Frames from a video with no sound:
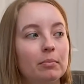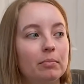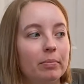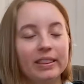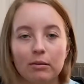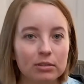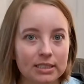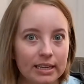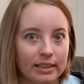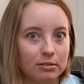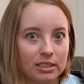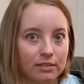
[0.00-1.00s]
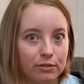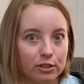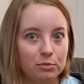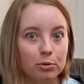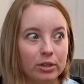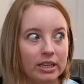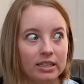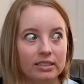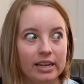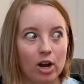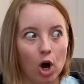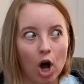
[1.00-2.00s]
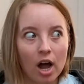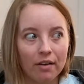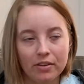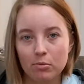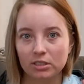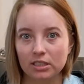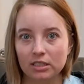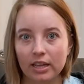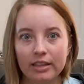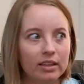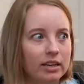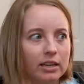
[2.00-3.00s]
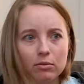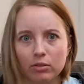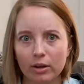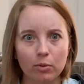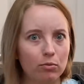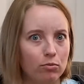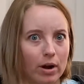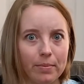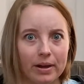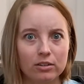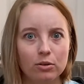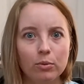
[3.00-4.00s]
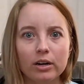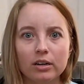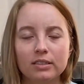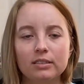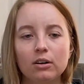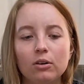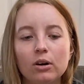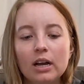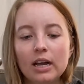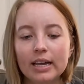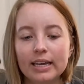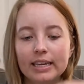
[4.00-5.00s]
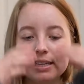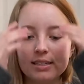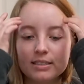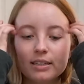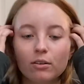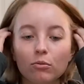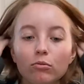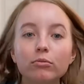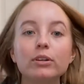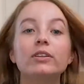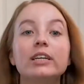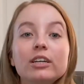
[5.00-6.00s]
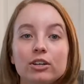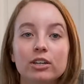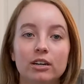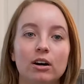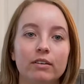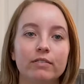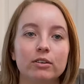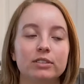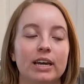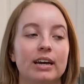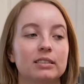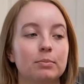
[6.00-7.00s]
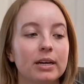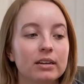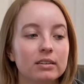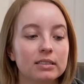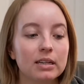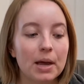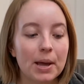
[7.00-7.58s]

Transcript: But that was it. That was it for a spook. He didn't take off. He wasn't, and then he like went right back to work. So he's like really good in all of those aspects.